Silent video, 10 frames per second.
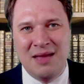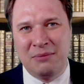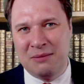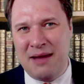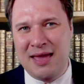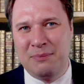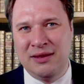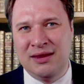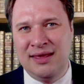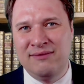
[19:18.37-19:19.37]
But in my
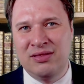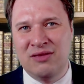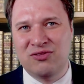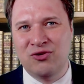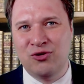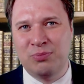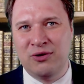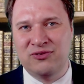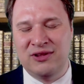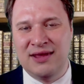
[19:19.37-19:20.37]
opinion, even this 3rd
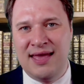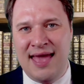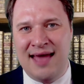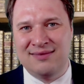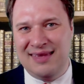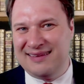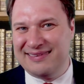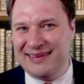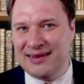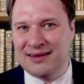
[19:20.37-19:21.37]
person has
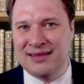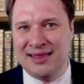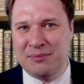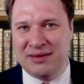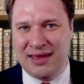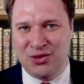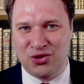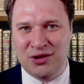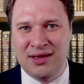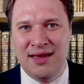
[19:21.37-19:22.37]
exceeded the
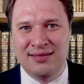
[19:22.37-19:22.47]
limitation